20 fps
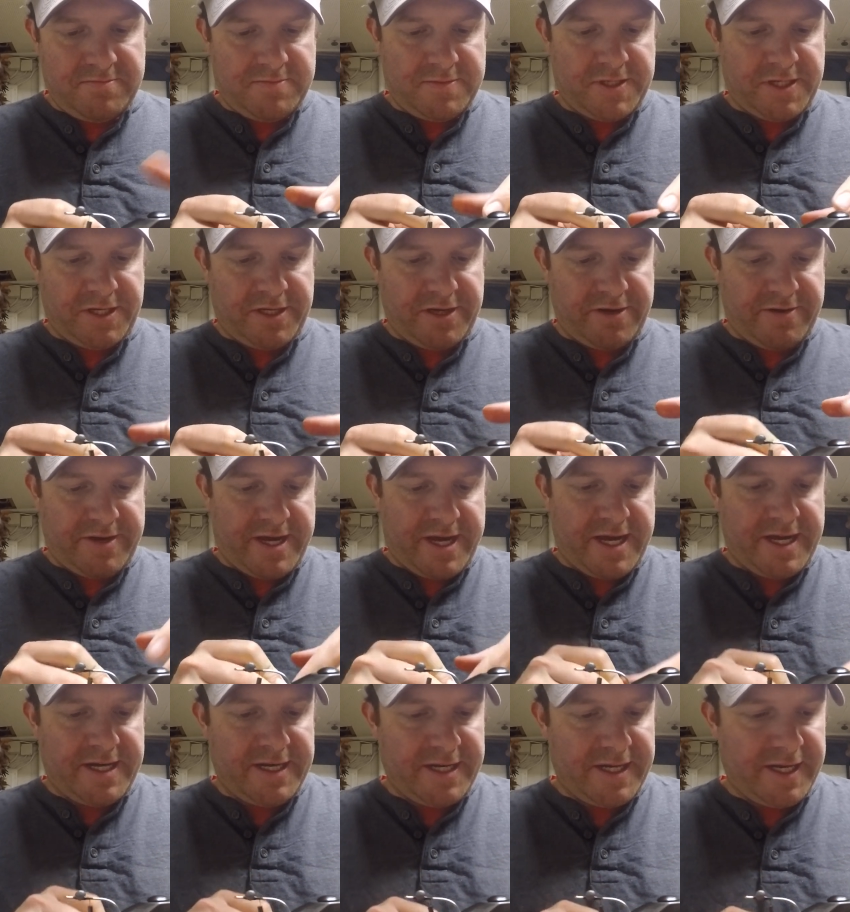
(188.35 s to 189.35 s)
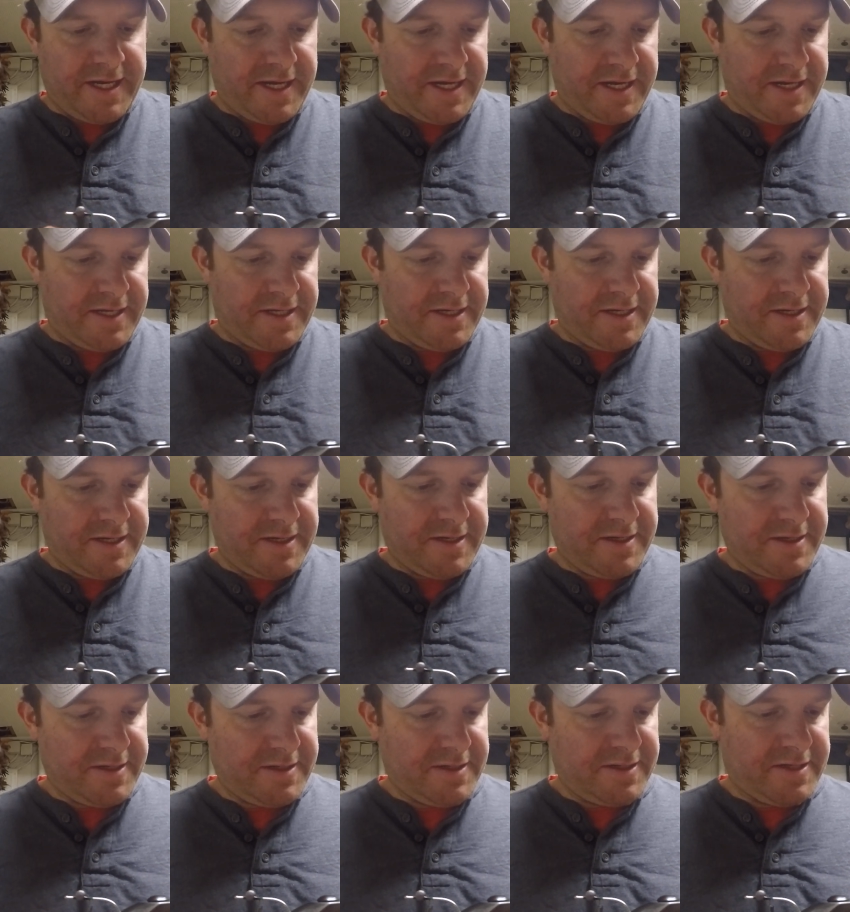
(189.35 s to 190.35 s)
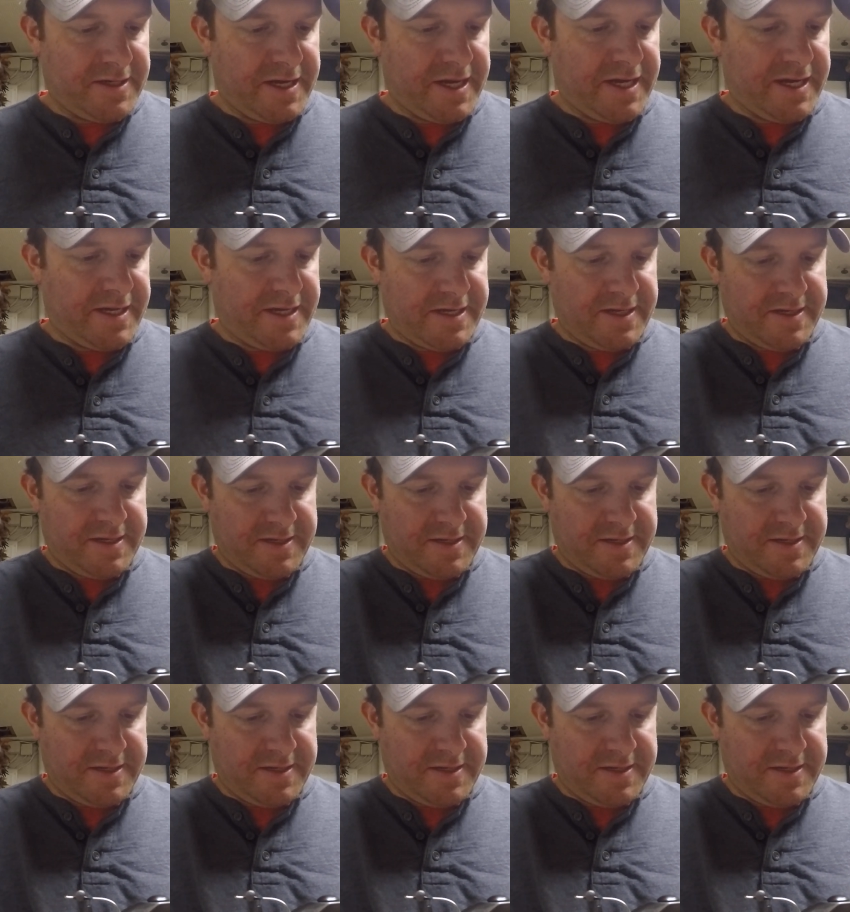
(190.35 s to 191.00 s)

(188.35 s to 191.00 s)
going to go ahead and take